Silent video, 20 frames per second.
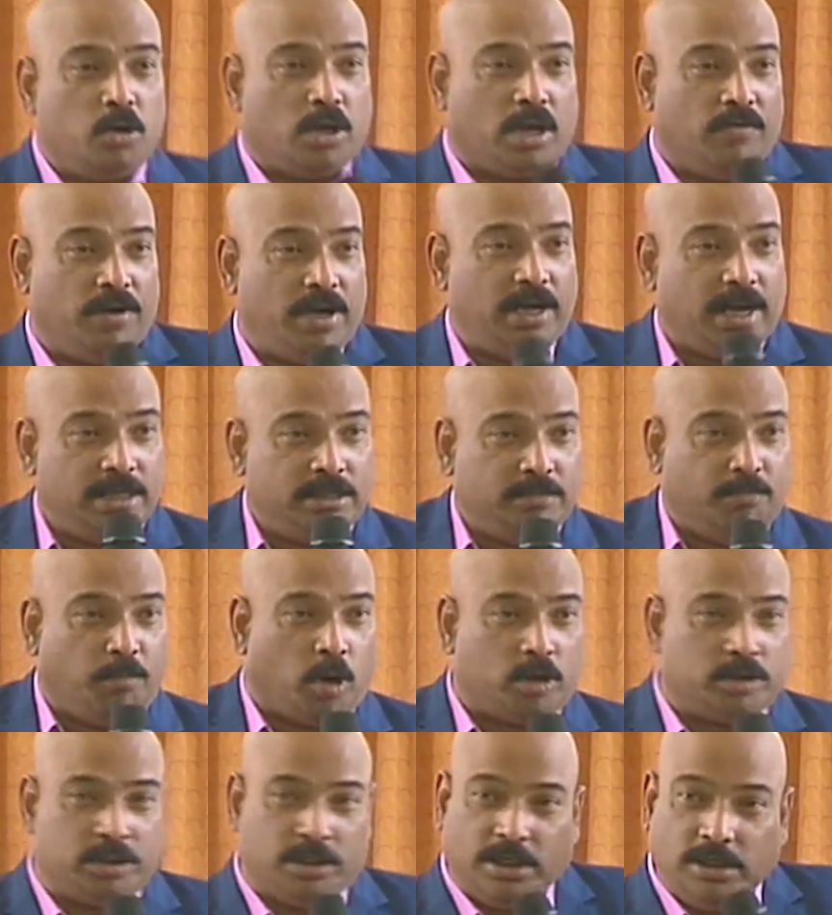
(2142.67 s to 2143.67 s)
give it nice
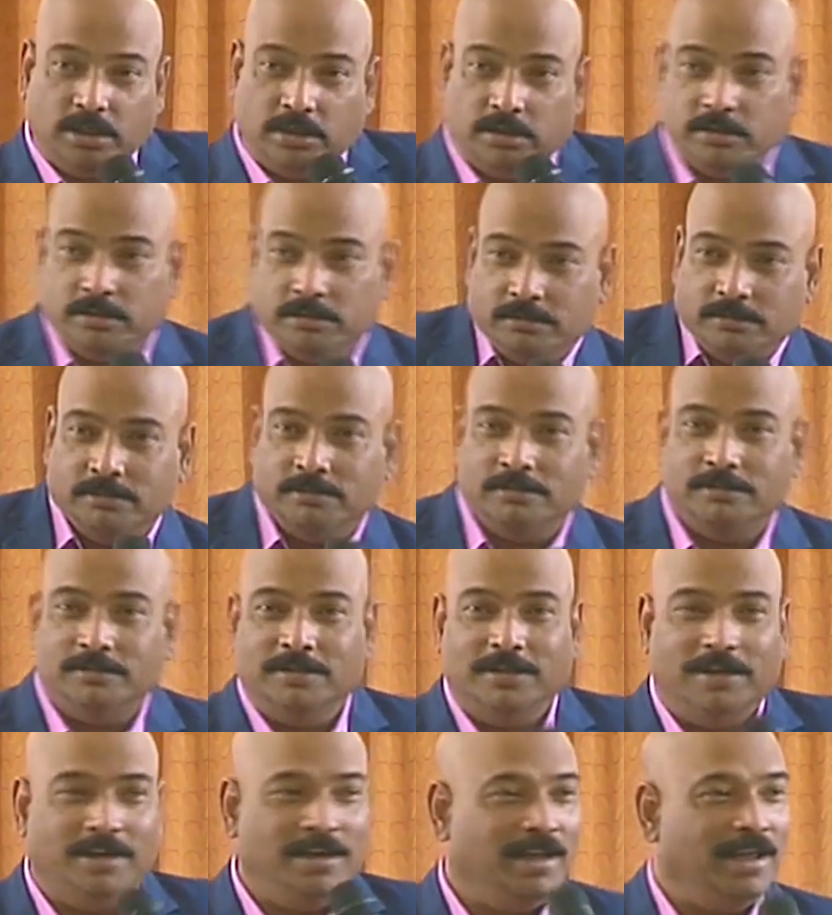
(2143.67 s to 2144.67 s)
boxing
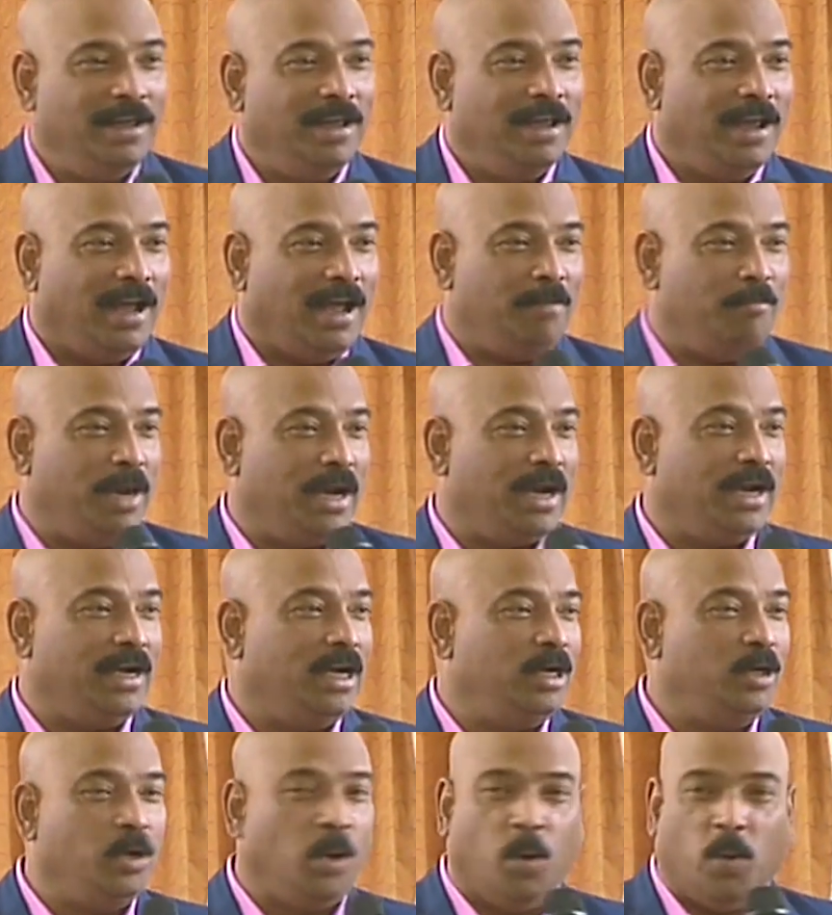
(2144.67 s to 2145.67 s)
and make it
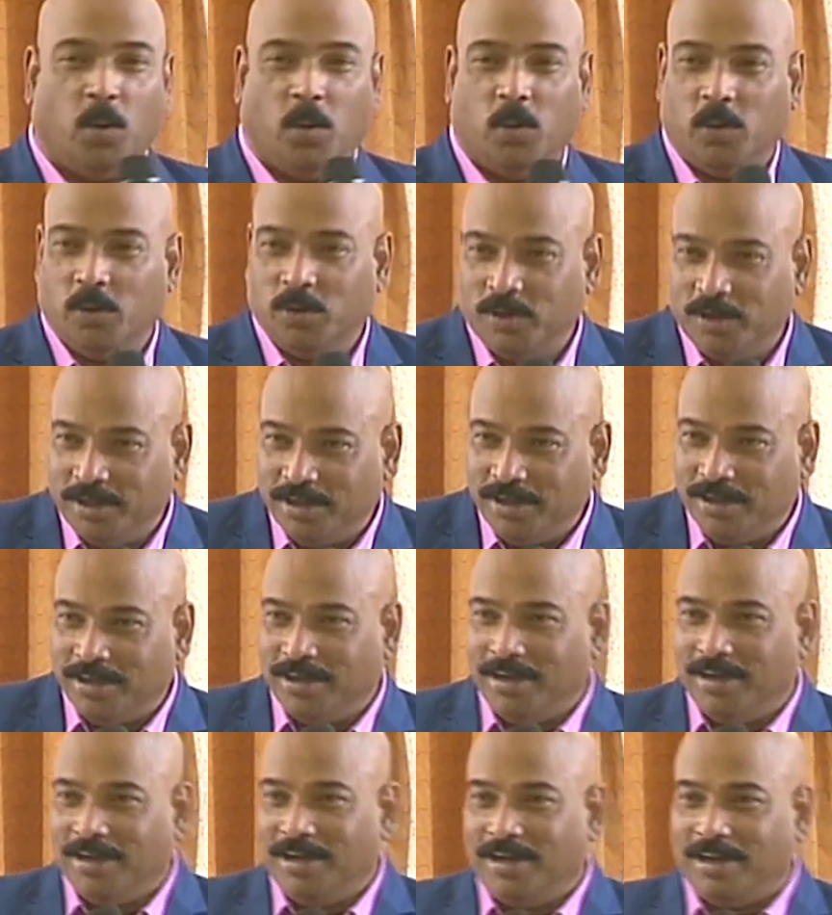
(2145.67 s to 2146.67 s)
a dough.
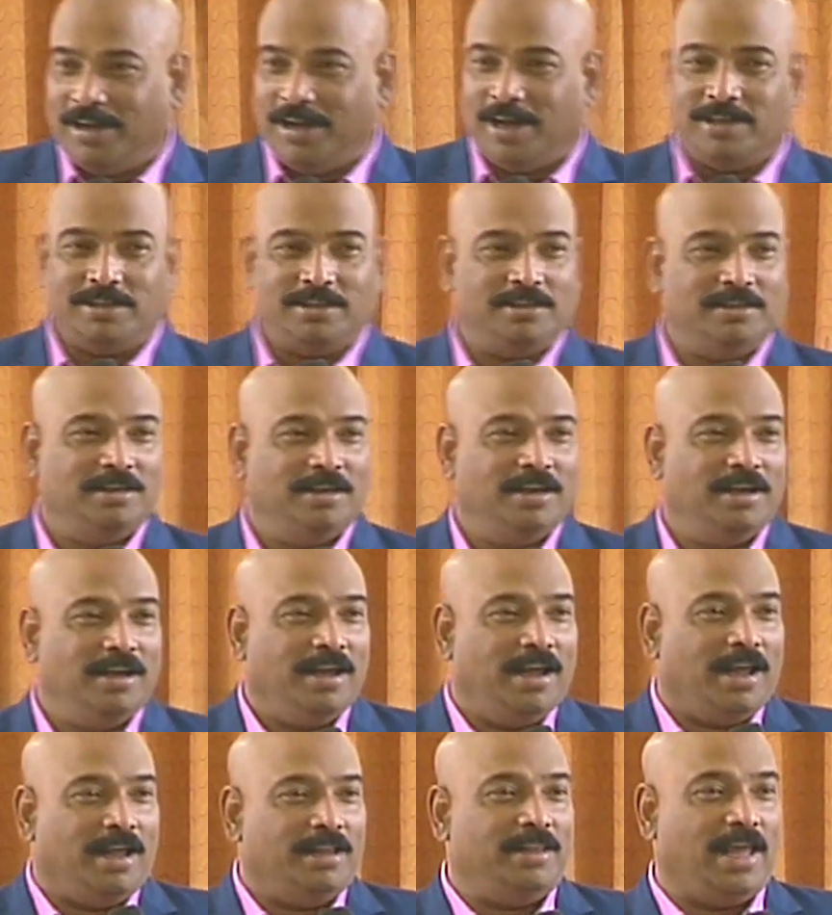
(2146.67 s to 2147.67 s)
Yes?
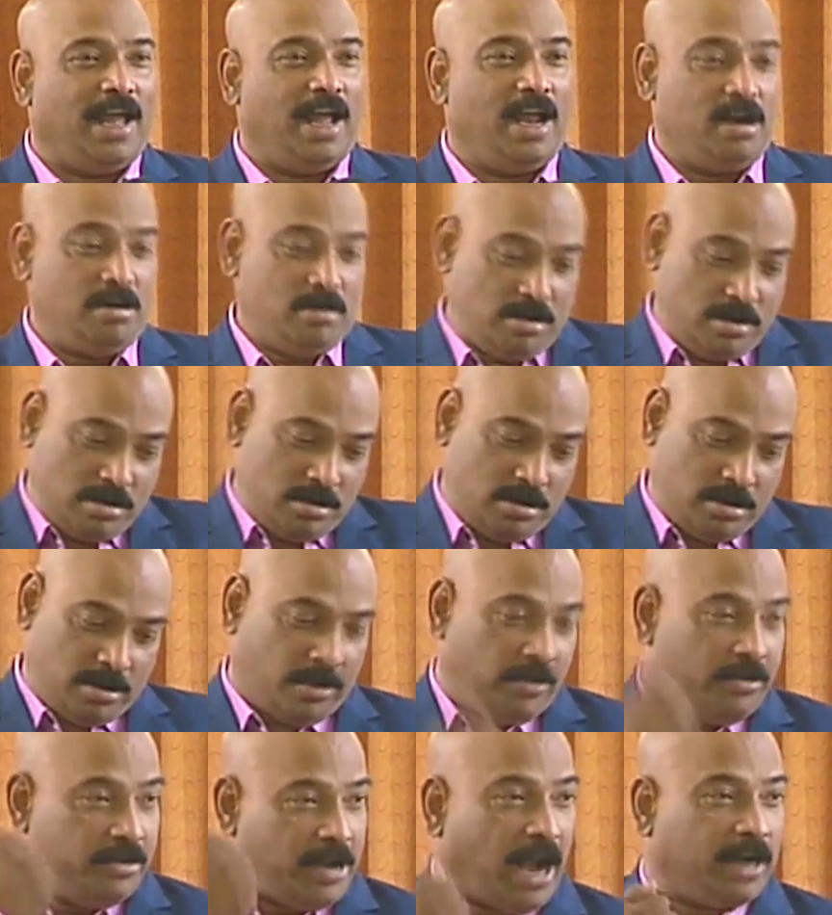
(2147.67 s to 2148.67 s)
Then,
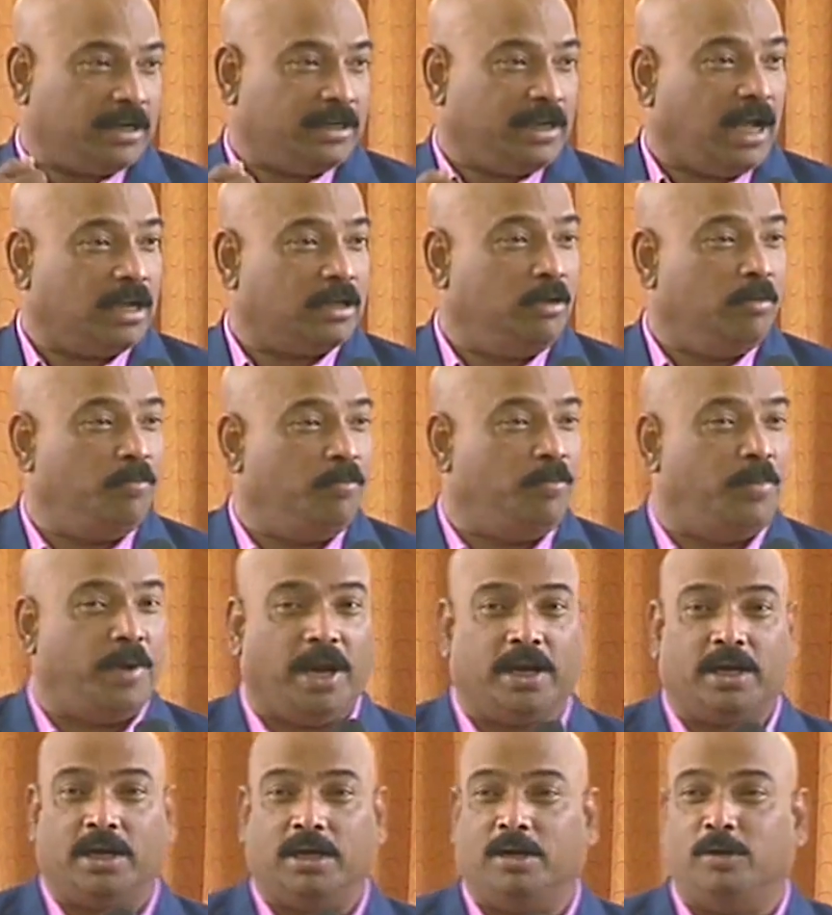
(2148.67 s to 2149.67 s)
tack, tack, you
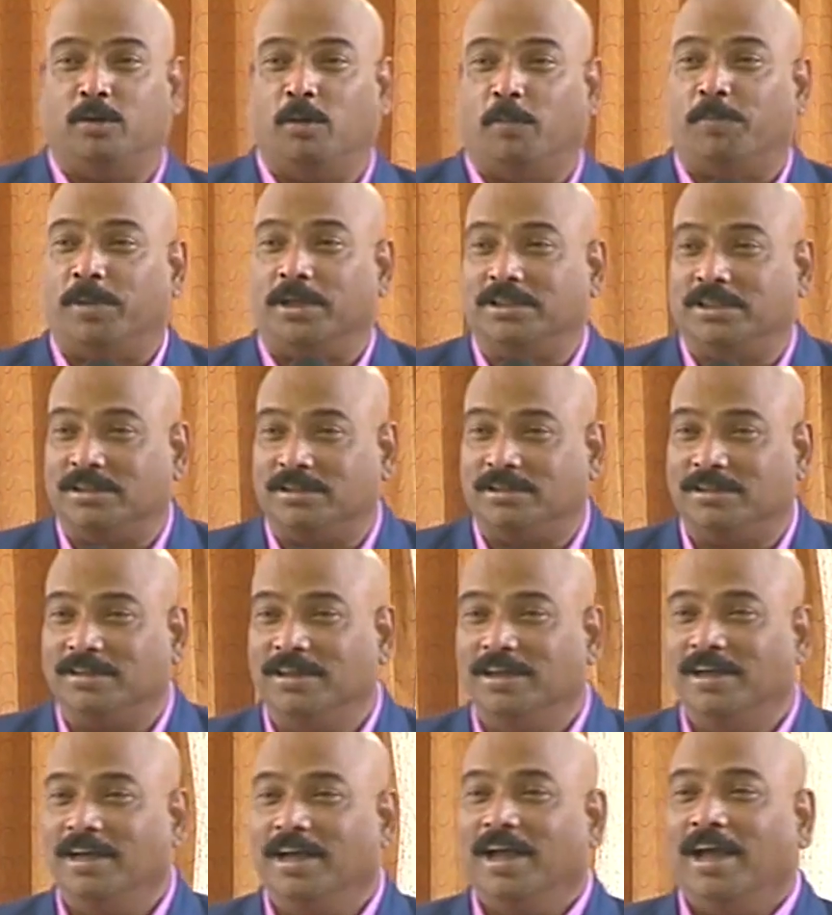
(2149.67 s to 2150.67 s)
break it into pieces,
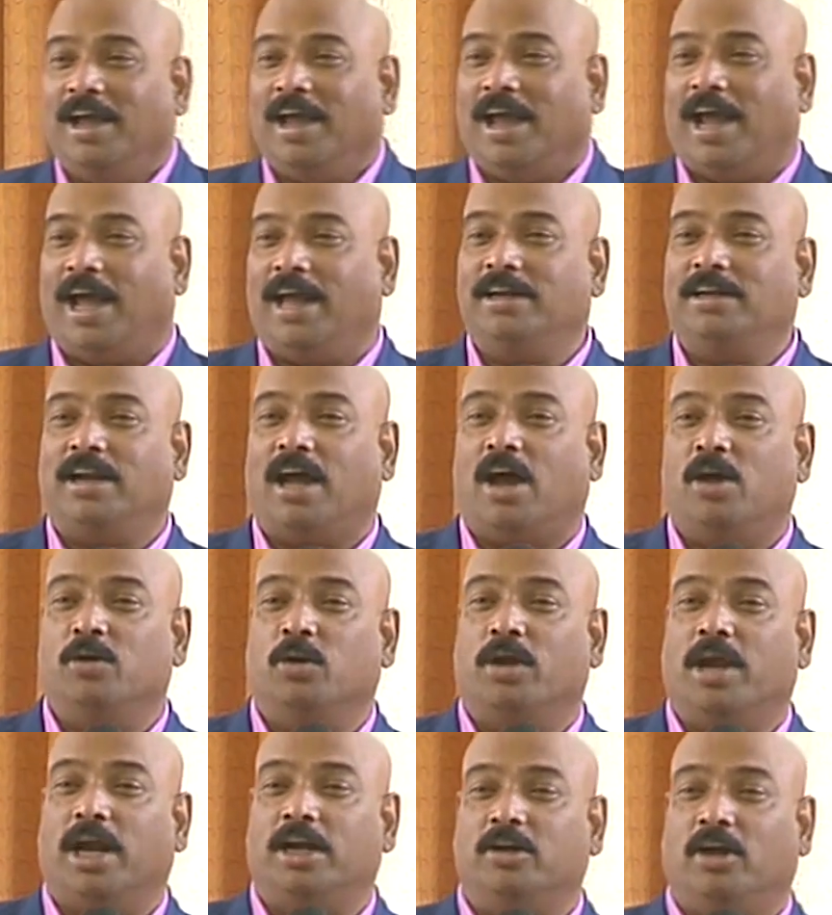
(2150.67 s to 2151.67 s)
and now
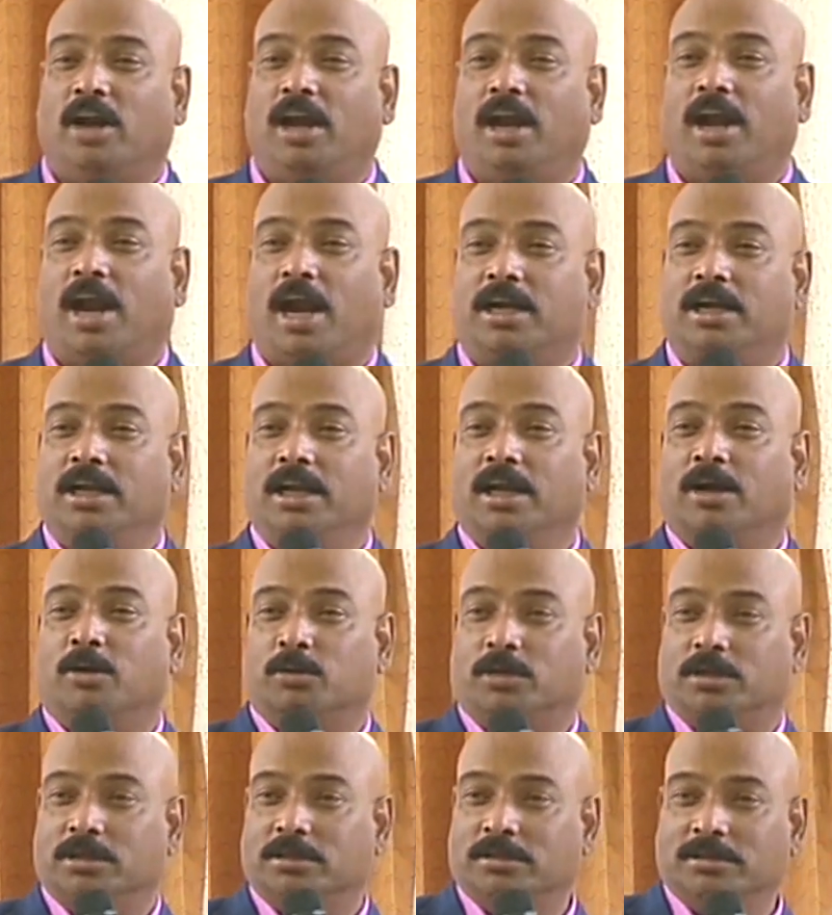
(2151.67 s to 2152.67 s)
you get your latni
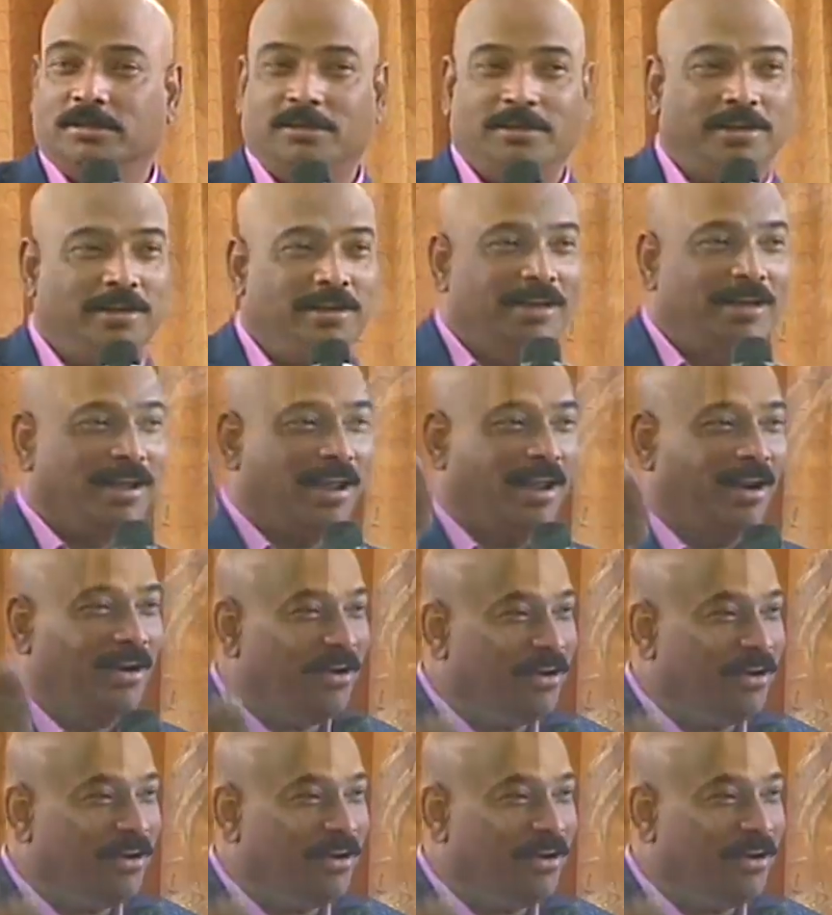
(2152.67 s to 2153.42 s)
out. You know?